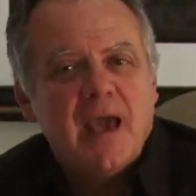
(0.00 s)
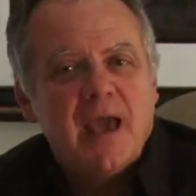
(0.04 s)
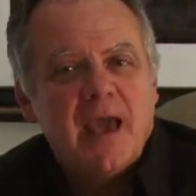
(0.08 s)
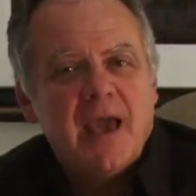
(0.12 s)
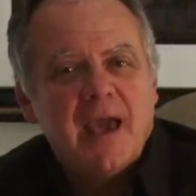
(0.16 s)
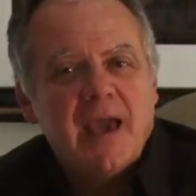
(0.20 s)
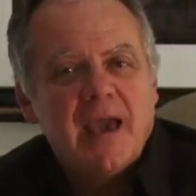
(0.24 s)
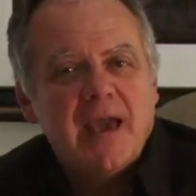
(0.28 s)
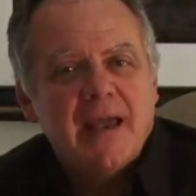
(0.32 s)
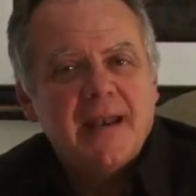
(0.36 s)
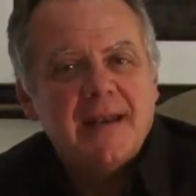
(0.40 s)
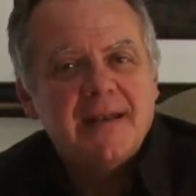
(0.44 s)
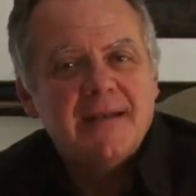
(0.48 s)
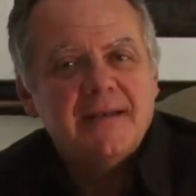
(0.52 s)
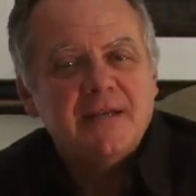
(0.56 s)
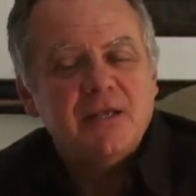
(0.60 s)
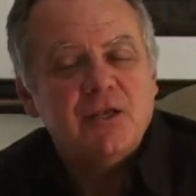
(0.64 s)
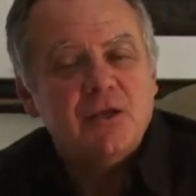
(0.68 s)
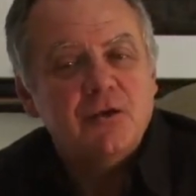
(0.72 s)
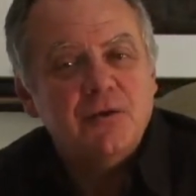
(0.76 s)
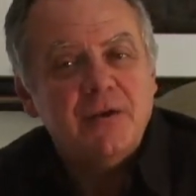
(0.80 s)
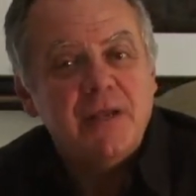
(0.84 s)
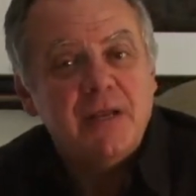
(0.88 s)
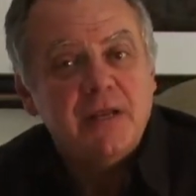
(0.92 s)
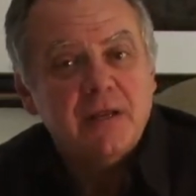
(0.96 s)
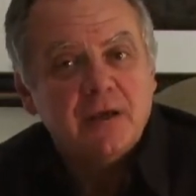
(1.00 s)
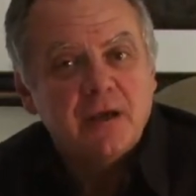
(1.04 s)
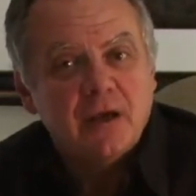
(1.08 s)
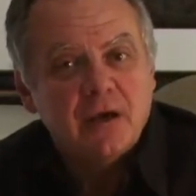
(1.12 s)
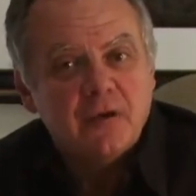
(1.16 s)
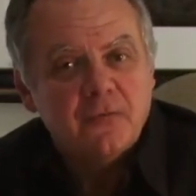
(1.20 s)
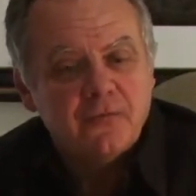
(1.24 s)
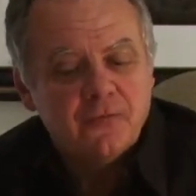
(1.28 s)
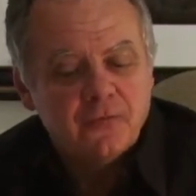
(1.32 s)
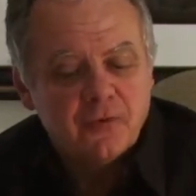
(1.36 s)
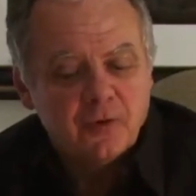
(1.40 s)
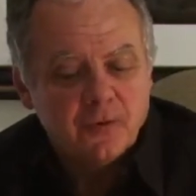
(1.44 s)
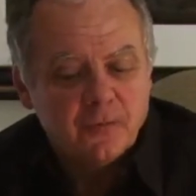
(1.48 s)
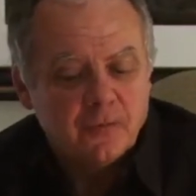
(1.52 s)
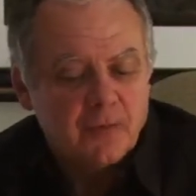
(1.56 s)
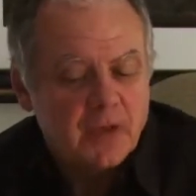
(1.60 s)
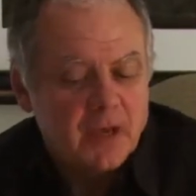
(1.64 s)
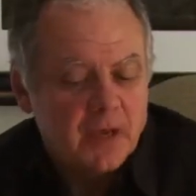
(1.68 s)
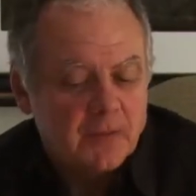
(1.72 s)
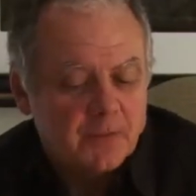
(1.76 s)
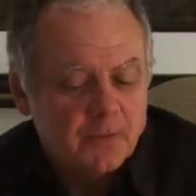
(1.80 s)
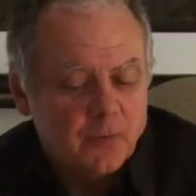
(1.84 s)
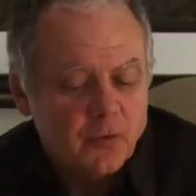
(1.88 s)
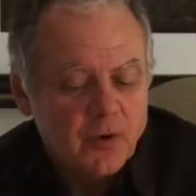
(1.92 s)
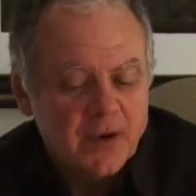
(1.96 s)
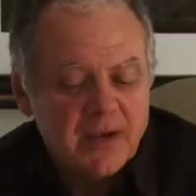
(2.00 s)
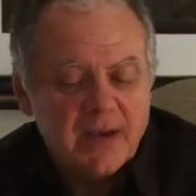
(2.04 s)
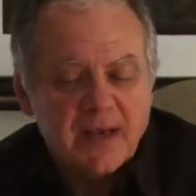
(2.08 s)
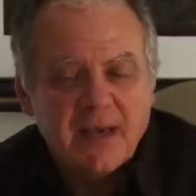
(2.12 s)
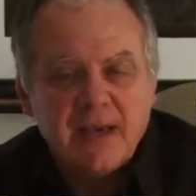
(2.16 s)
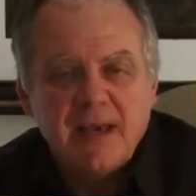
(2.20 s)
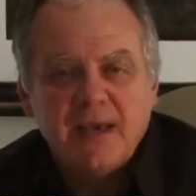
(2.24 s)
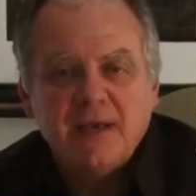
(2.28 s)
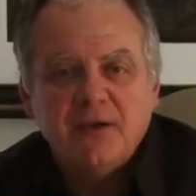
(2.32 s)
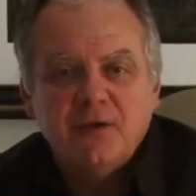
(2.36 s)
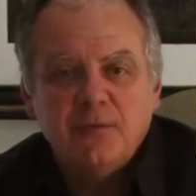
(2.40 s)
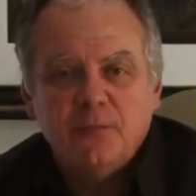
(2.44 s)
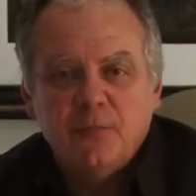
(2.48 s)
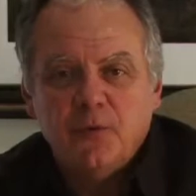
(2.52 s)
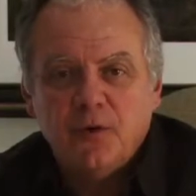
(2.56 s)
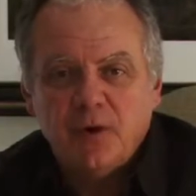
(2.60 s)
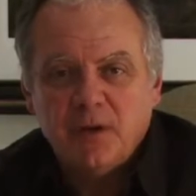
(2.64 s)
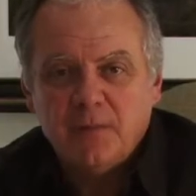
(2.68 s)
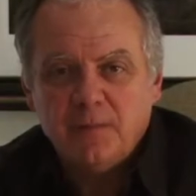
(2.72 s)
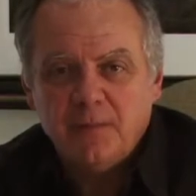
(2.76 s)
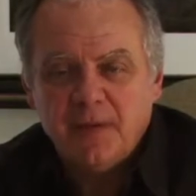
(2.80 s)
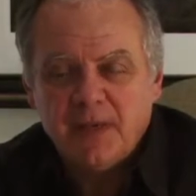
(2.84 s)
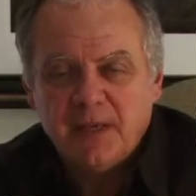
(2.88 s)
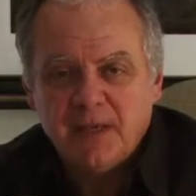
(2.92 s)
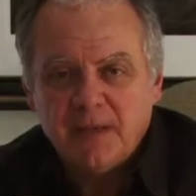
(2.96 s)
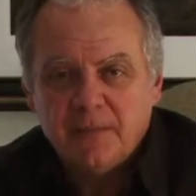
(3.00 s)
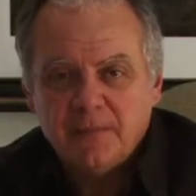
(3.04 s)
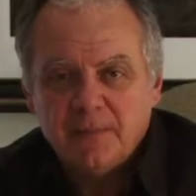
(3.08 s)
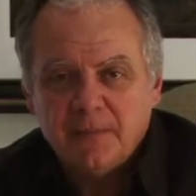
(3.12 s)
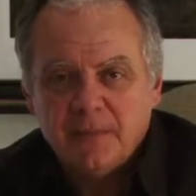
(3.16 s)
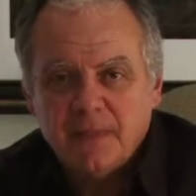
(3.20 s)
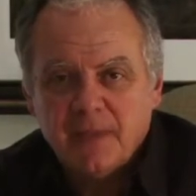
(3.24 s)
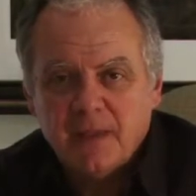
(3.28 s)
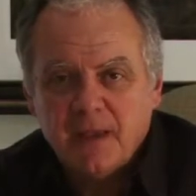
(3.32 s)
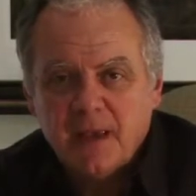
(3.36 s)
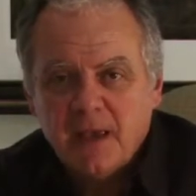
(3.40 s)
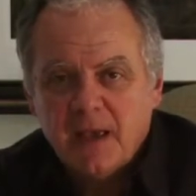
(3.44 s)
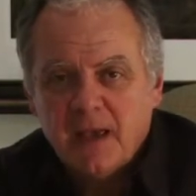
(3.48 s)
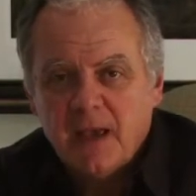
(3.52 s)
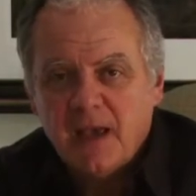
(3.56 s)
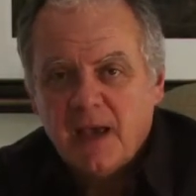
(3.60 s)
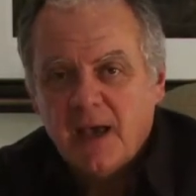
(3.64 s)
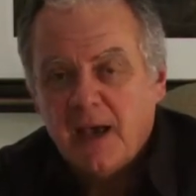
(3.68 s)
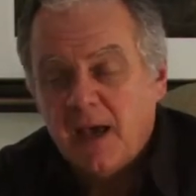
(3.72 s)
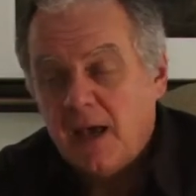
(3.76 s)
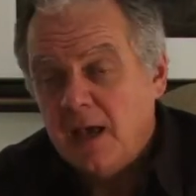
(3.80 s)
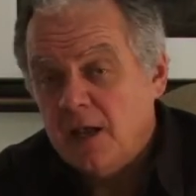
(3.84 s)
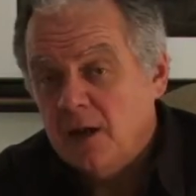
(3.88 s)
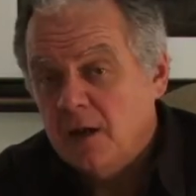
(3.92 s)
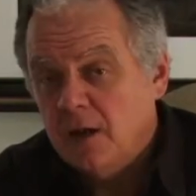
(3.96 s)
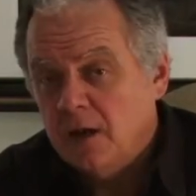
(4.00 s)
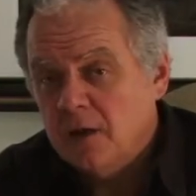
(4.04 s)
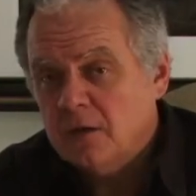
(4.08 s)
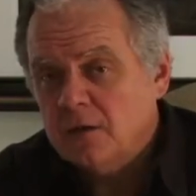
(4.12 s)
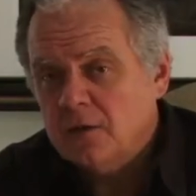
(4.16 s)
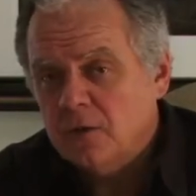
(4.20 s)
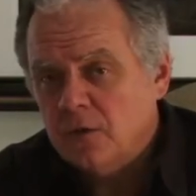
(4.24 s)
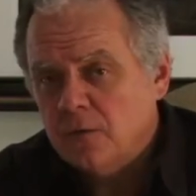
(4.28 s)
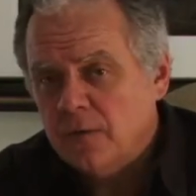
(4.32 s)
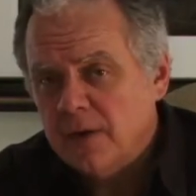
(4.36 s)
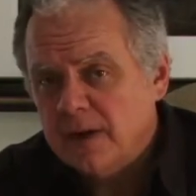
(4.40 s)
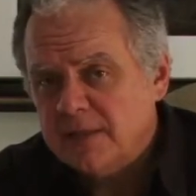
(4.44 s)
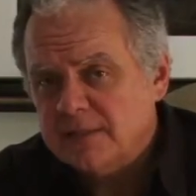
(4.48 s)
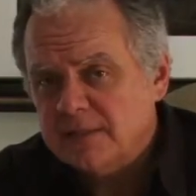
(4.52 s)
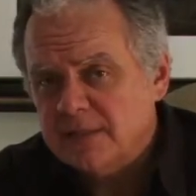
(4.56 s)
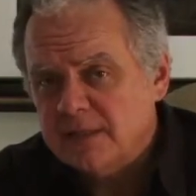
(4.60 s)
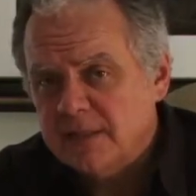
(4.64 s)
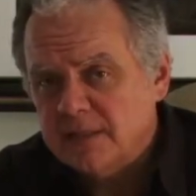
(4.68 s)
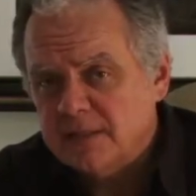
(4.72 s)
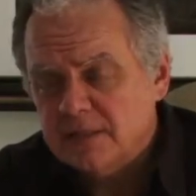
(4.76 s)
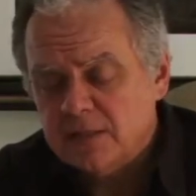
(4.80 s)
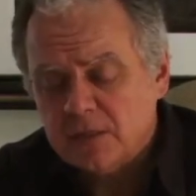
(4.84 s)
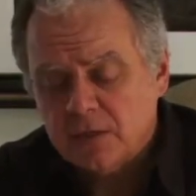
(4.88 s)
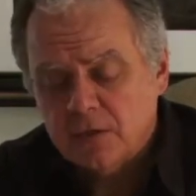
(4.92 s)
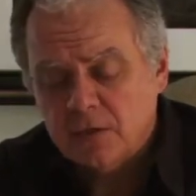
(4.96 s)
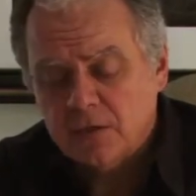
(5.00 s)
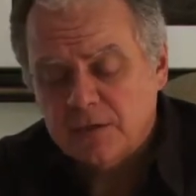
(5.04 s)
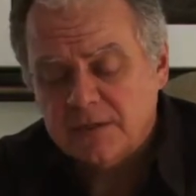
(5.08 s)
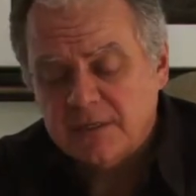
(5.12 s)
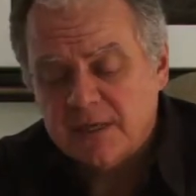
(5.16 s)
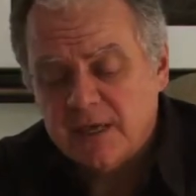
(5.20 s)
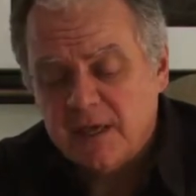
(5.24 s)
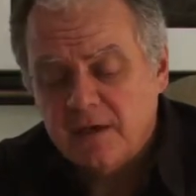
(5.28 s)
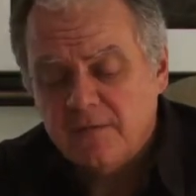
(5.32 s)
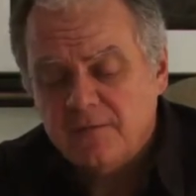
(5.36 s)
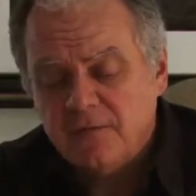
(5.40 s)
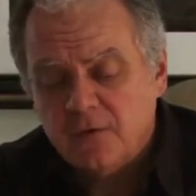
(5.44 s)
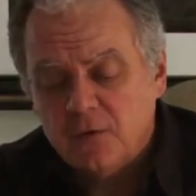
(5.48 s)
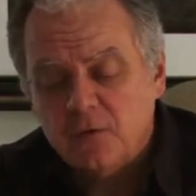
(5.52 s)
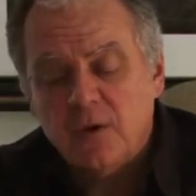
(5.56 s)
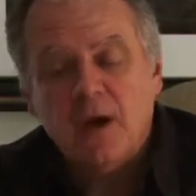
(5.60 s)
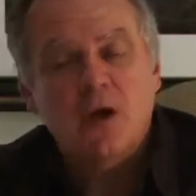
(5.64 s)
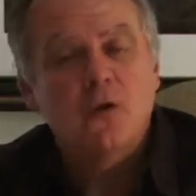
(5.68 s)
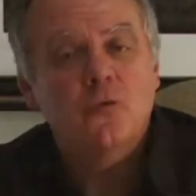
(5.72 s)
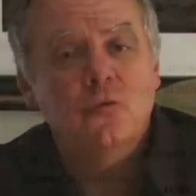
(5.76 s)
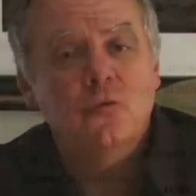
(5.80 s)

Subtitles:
and you need to go from a point A to point B, a local resident could give you a